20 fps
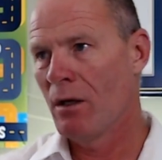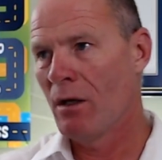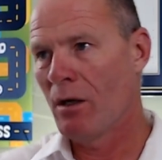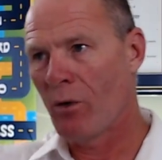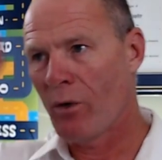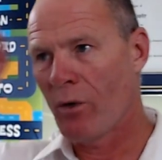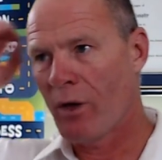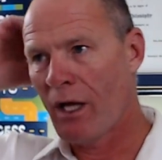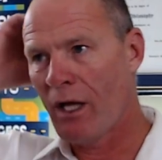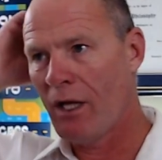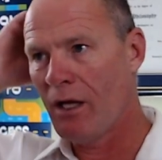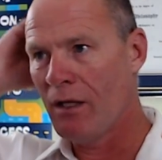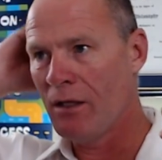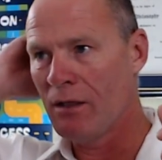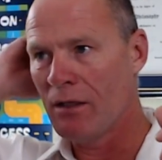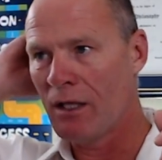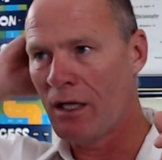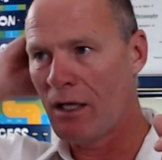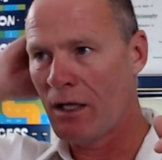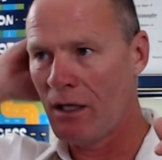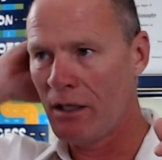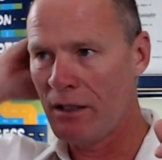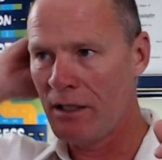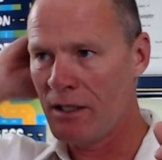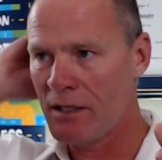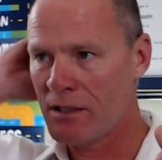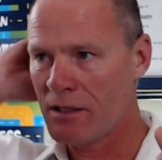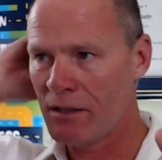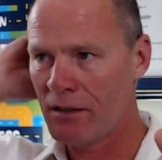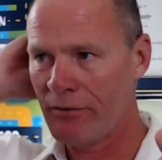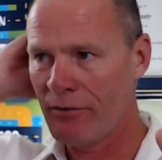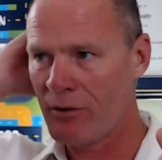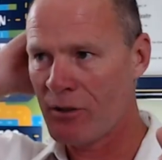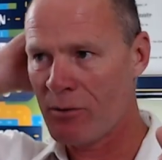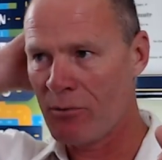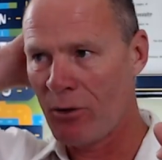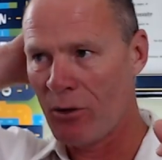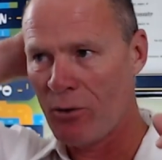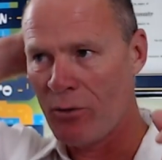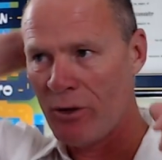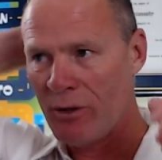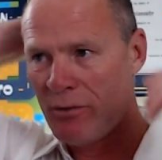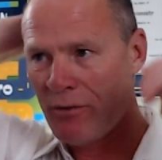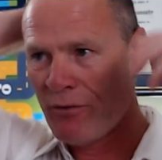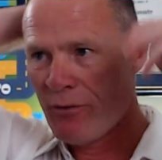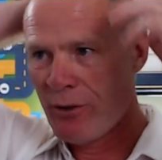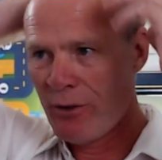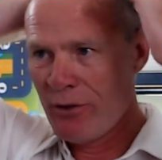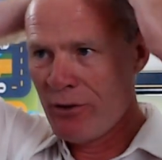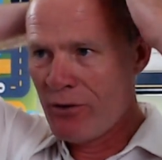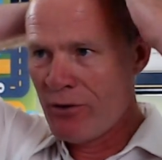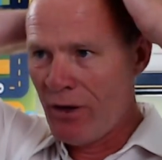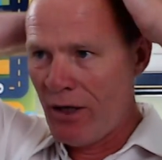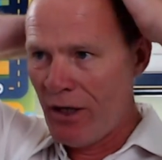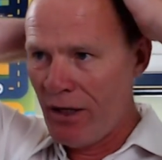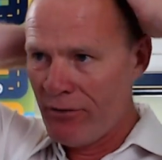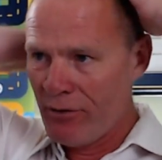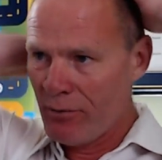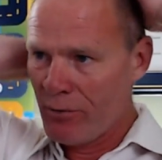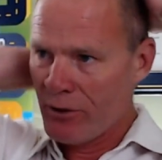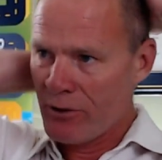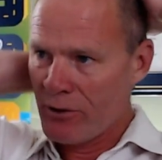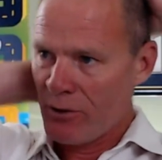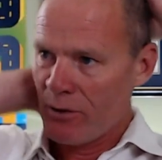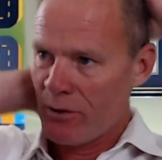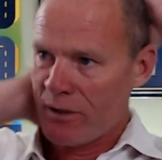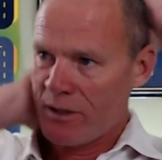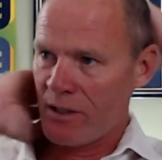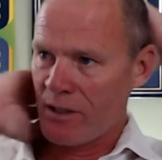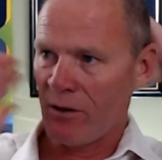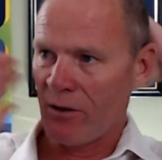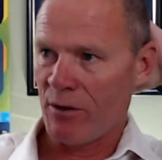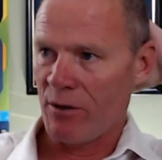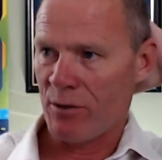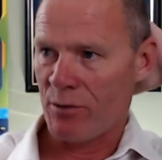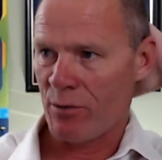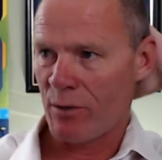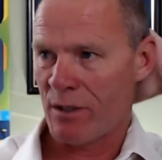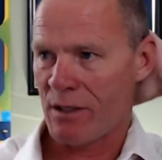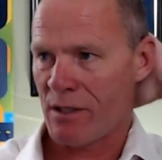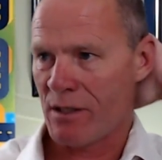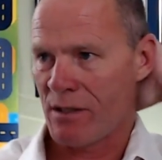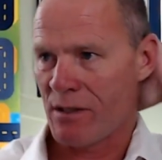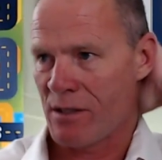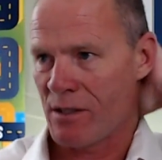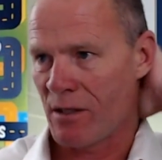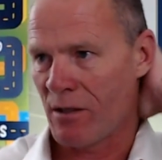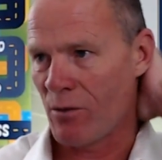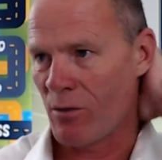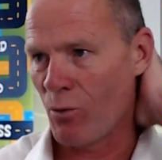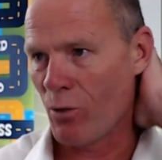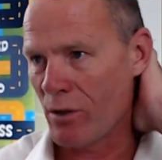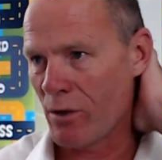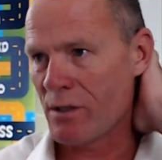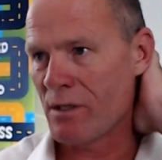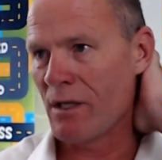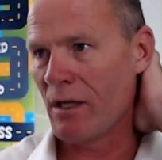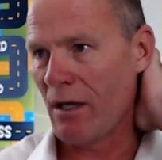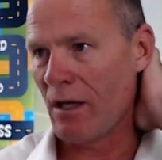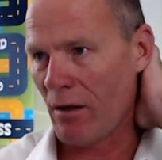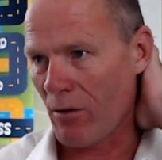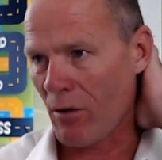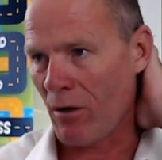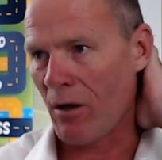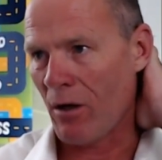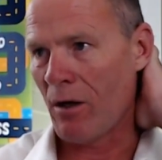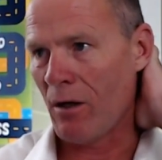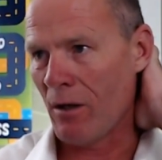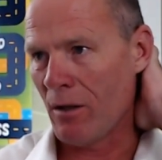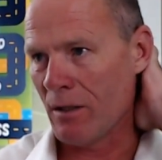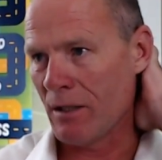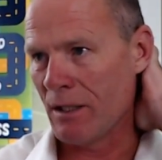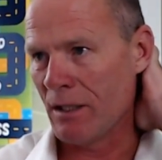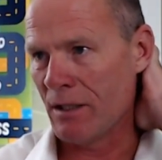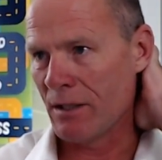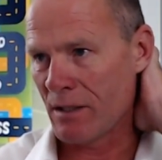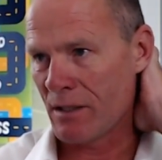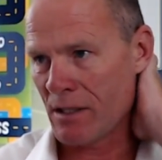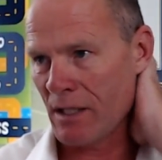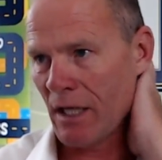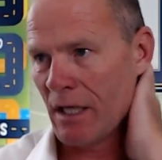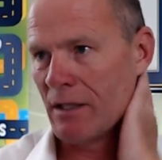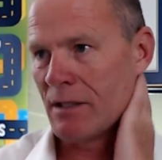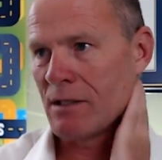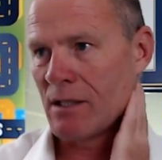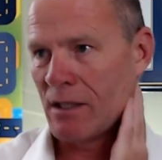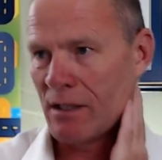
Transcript: Okay, Easton, if you smoke weed before you drive, it puts you at serious risk, considered worse than alcohol in the States.